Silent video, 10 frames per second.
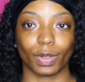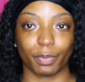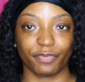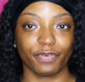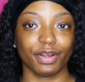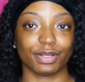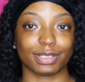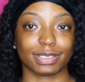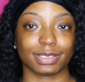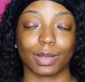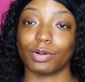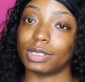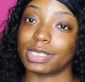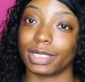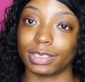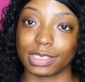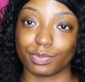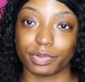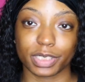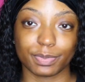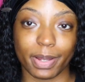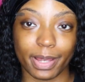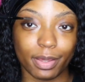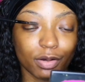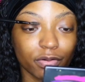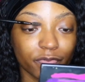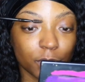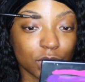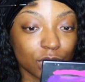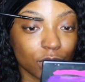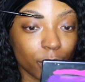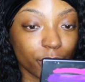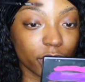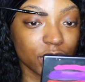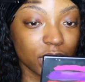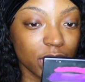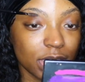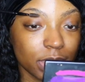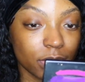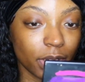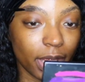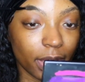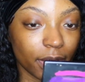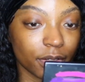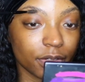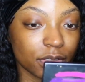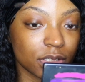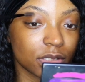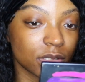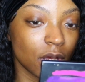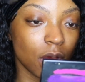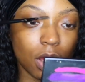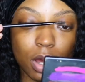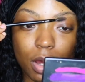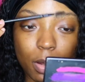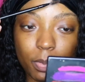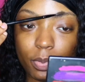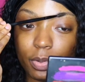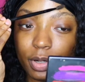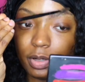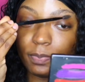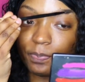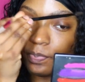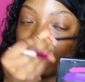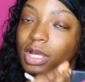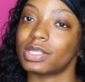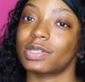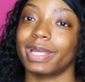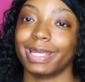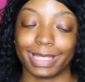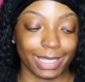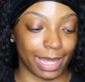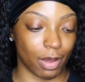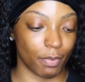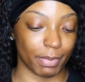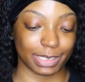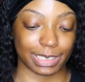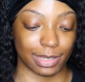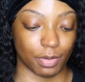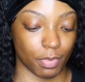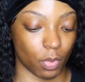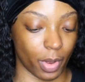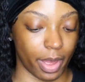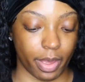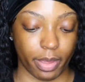But first, I'm going to take this brush by e.l.f. and I'm just going to brush these little hairs upward so they can get out my Zam away.